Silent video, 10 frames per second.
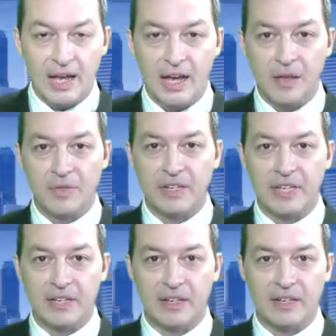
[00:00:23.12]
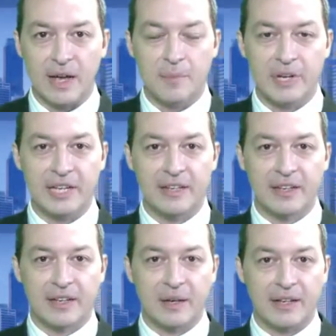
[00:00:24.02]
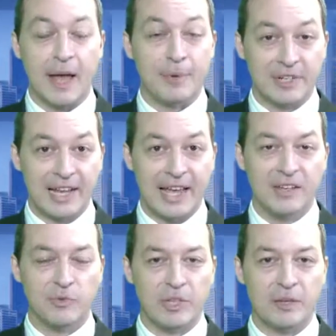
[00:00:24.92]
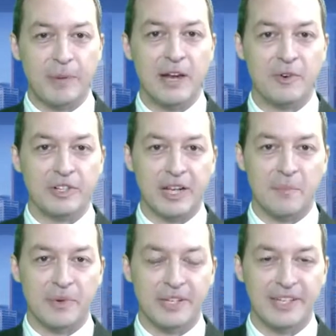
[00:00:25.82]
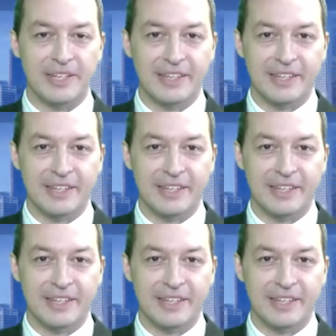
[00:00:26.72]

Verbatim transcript: Uh, the uh, company CapitaLand, the parent company,